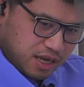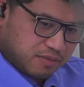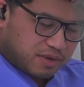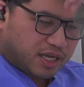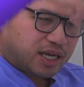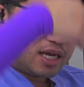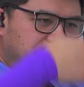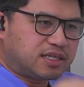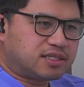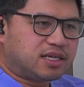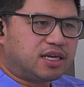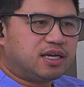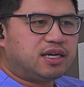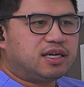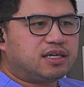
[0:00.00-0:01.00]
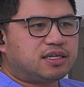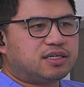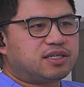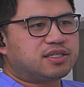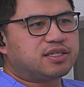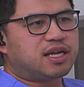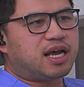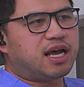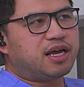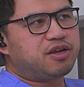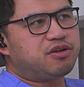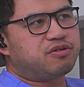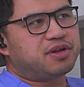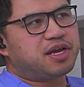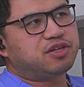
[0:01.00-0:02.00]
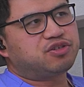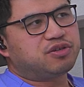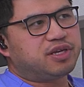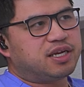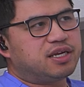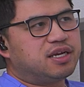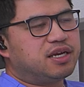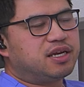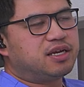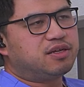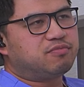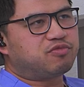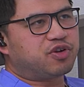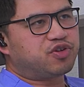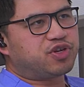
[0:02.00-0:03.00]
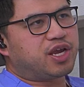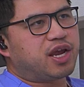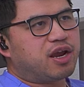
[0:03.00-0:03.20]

because this is not how you naturally brush your